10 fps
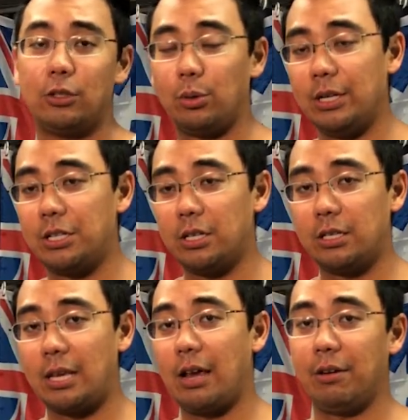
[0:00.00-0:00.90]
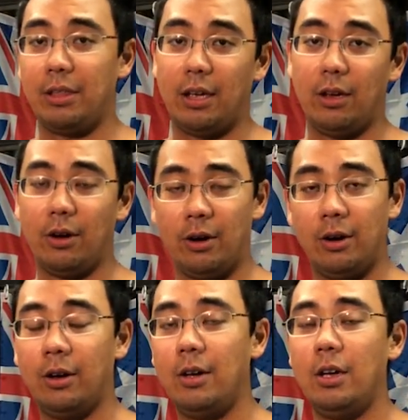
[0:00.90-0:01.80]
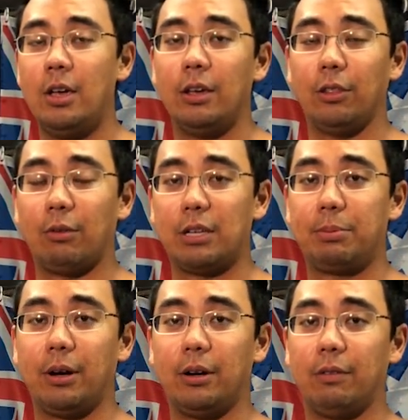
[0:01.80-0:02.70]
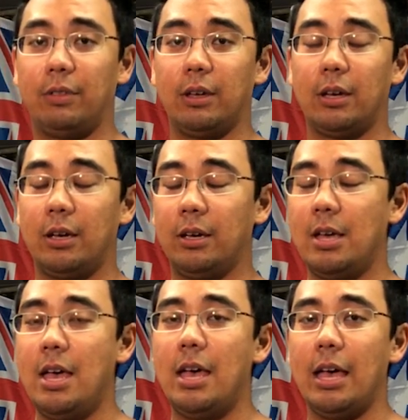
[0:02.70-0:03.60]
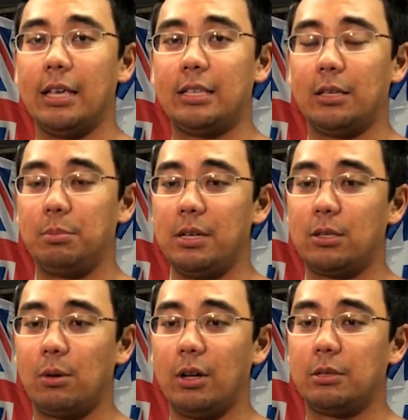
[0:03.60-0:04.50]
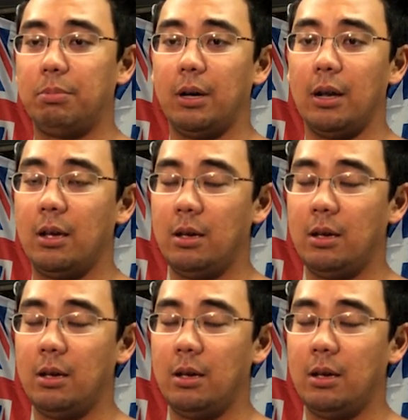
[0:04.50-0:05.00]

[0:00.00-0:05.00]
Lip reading: twinges here and there in the rest period of the SSB squats, but